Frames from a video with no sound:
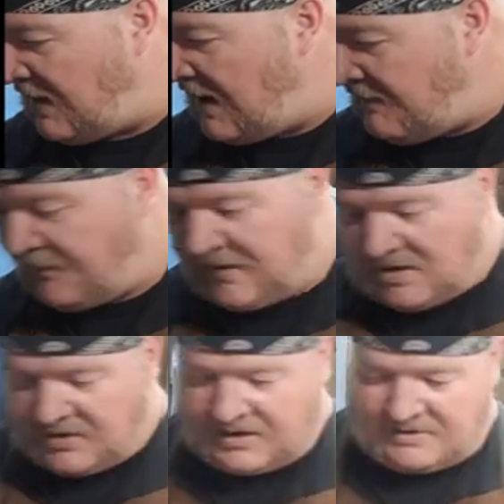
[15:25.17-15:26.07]
I
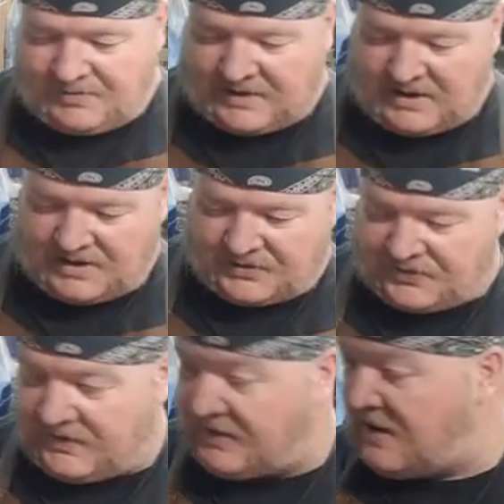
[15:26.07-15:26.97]
found in the
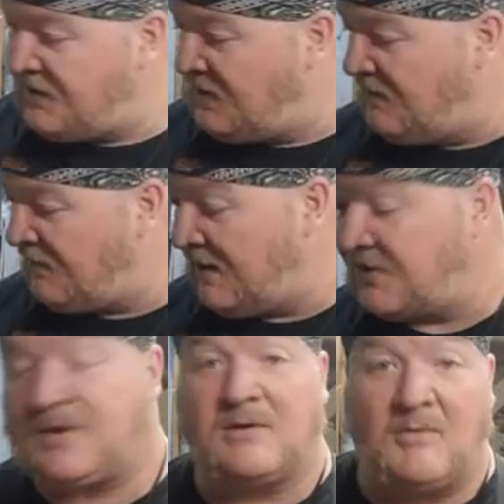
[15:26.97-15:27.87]
past that that stuff
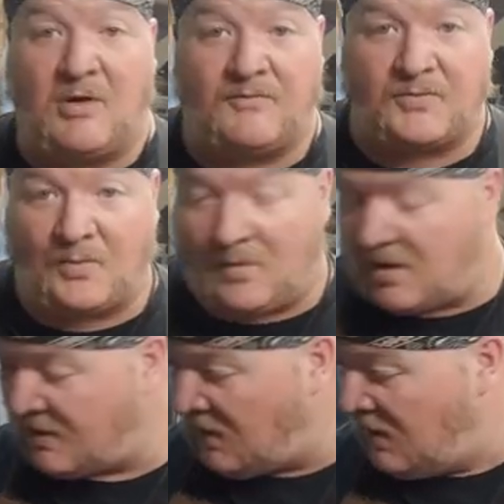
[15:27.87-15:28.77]
likes to come off with
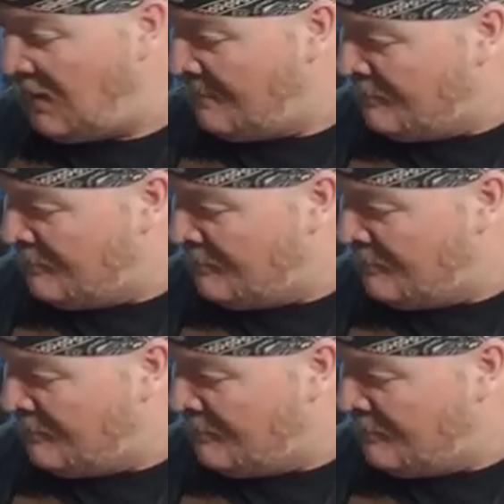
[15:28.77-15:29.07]
water.